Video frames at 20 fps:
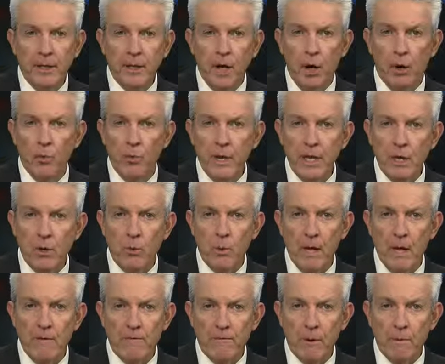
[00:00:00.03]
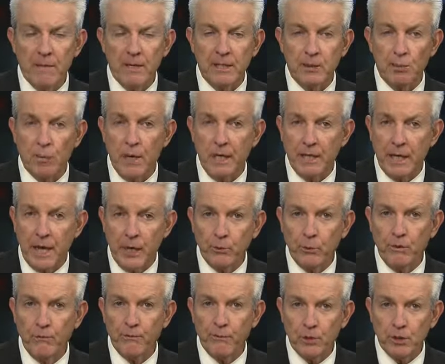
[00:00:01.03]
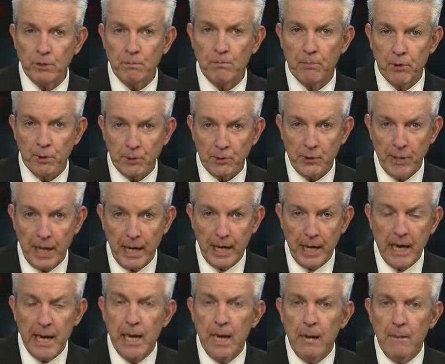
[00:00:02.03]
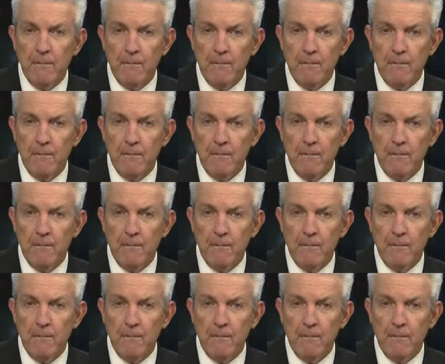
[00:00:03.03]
a week away from his 101st birthday,